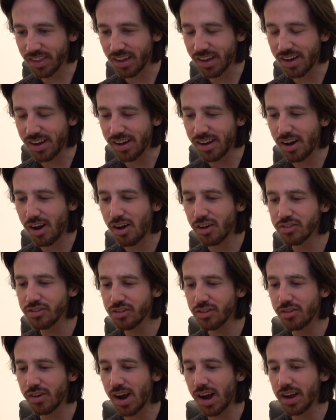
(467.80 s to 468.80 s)
Uh,
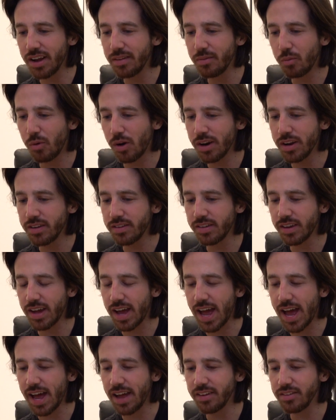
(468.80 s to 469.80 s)
also, I wanted to
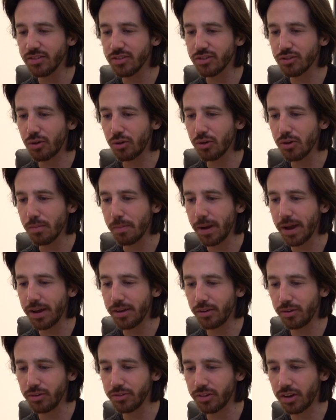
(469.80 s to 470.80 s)
add solar
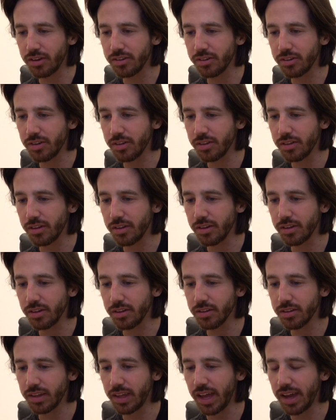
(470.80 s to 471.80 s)
panels onto
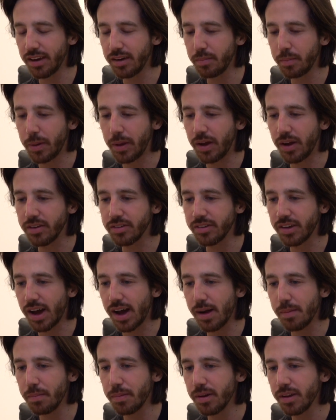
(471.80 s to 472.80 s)
the canopy on
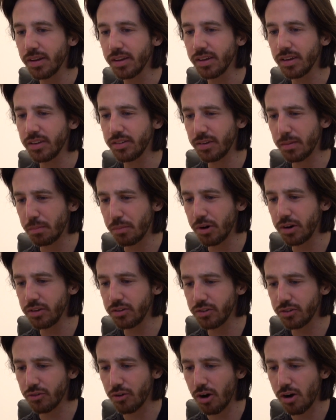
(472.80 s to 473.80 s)
top. Is it pretty
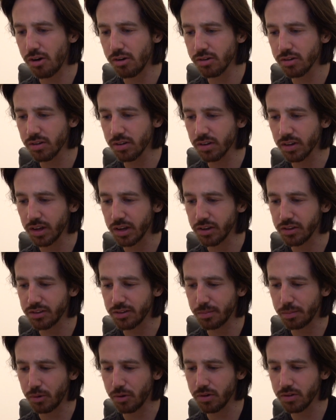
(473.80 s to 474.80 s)
strong? Can it
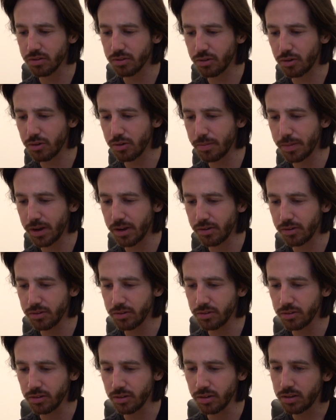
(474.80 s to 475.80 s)
support solar
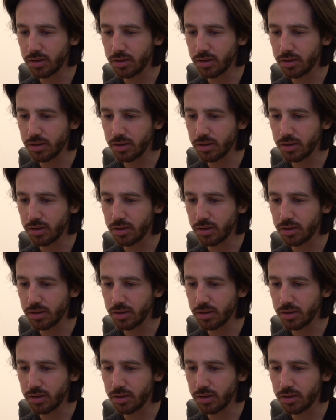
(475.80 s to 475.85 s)
panels?